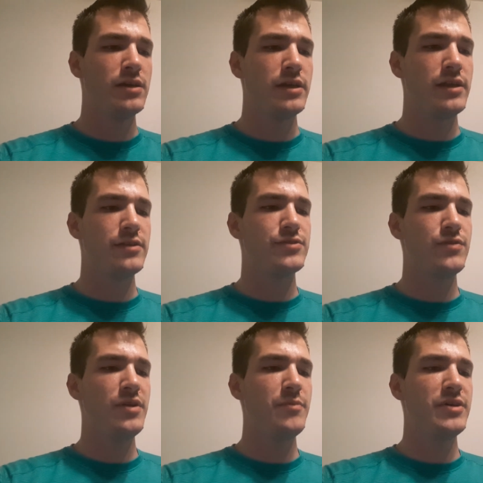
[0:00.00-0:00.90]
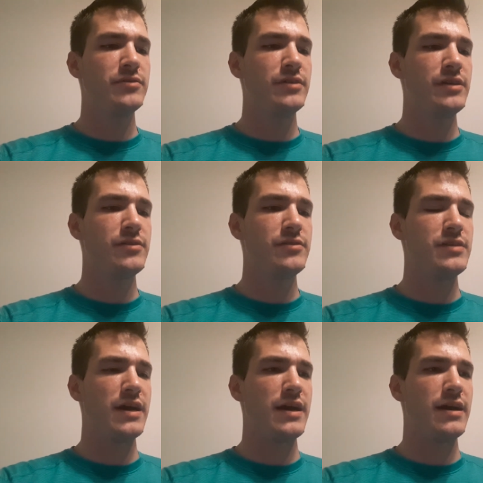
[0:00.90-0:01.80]
It is three
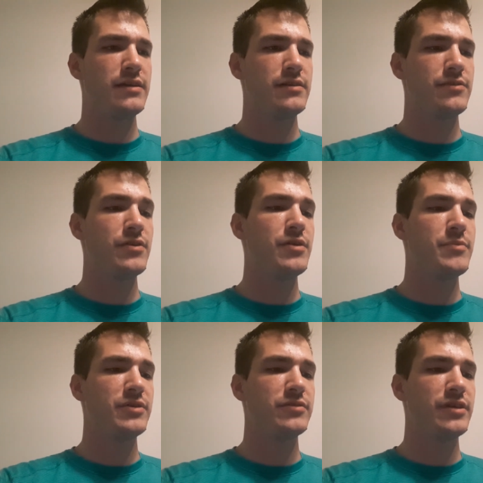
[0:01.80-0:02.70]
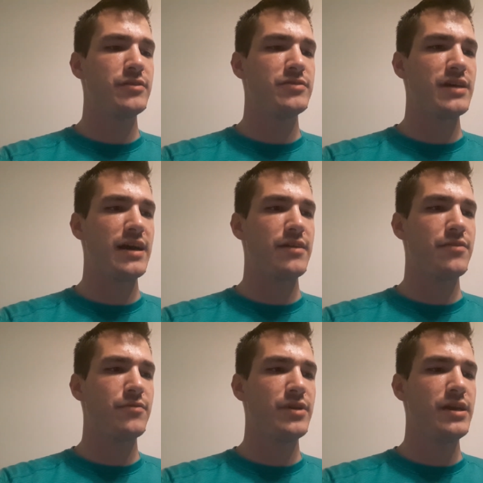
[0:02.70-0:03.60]
milliliters at 30 milliliters at
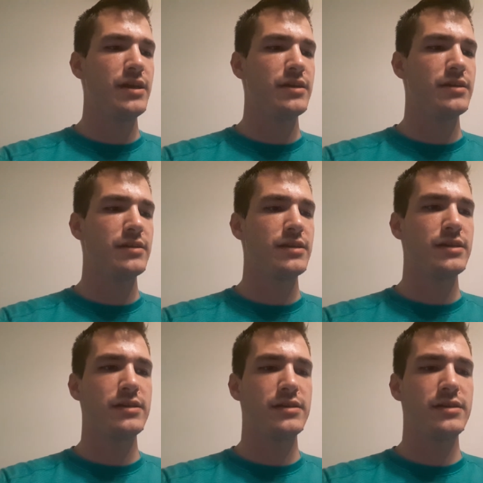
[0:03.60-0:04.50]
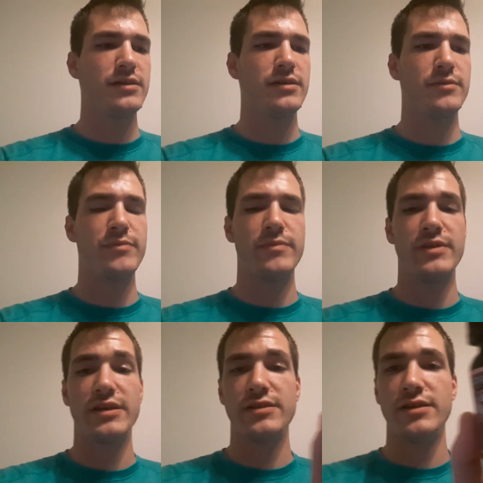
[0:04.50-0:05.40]
three nic uh,
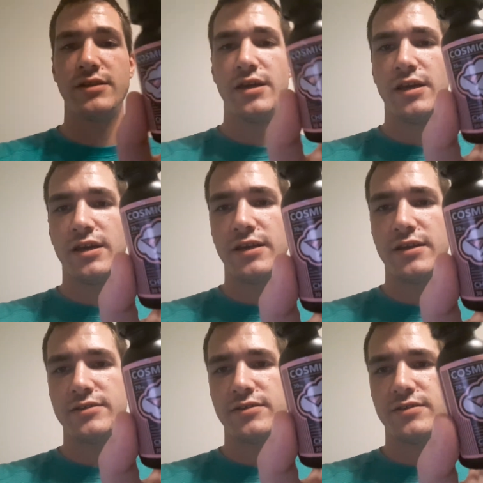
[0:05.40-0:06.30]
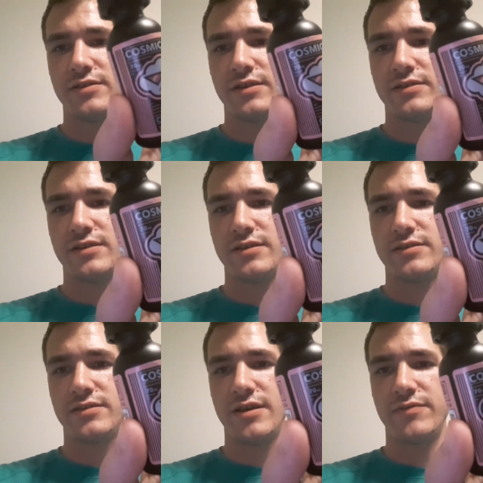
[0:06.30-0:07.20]
nicotine. And as you can see, it says
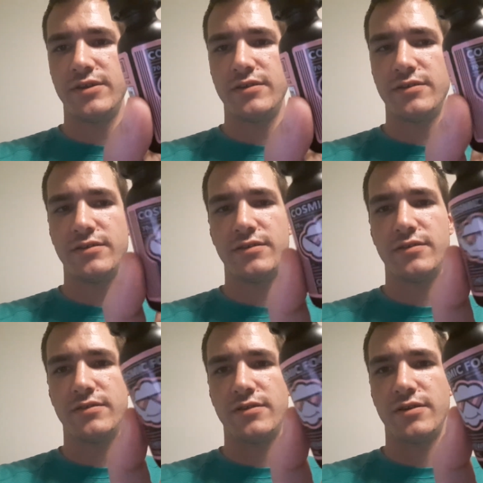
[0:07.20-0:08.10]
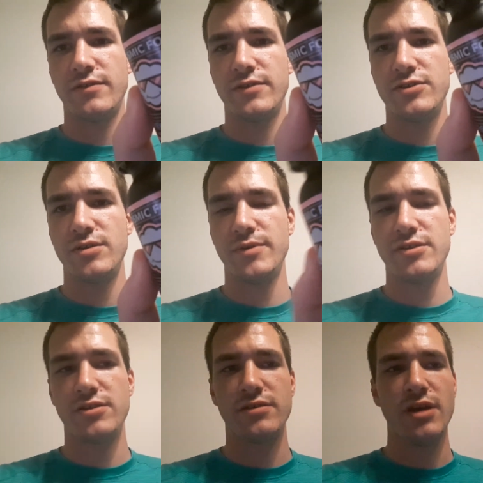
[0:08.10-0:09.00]
70, 30 VG
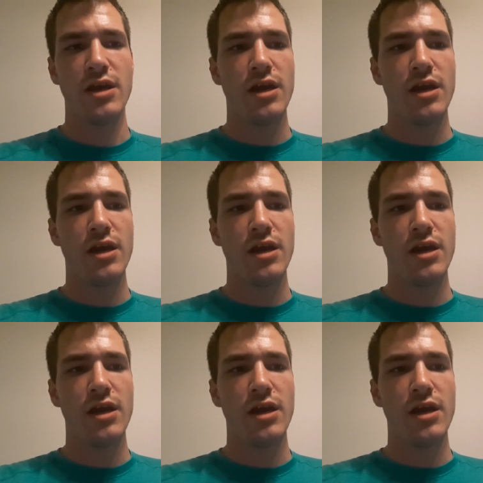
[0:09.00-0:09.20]
PG.